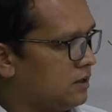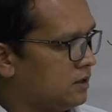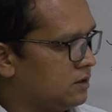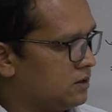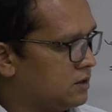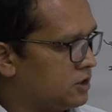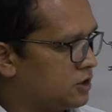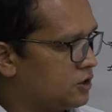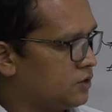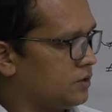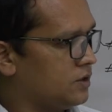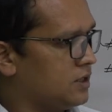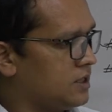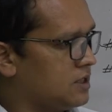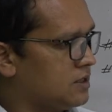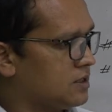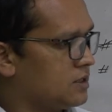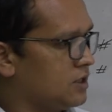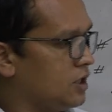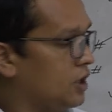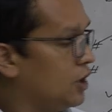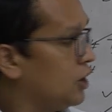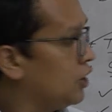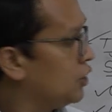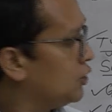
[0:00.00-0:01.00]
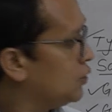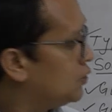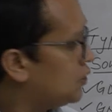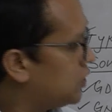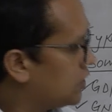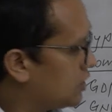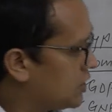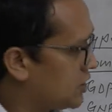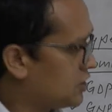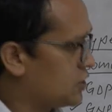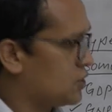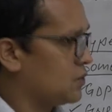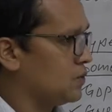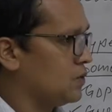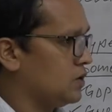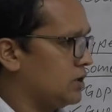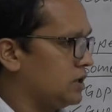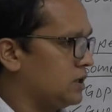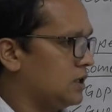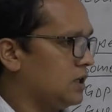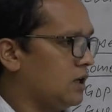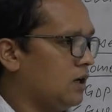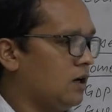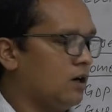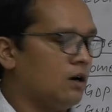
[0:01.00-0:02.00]
Students, you understood
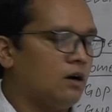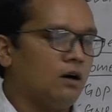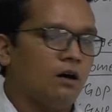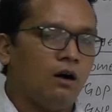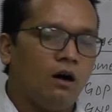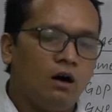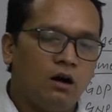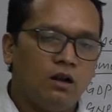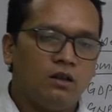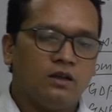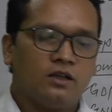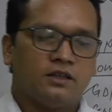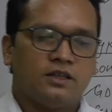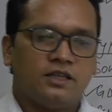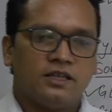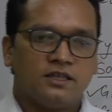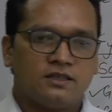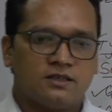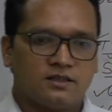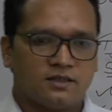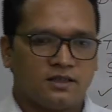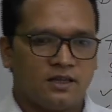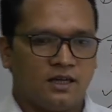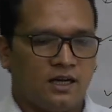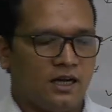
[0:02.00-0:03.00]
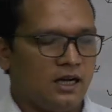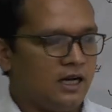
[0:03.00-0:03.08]
all the things,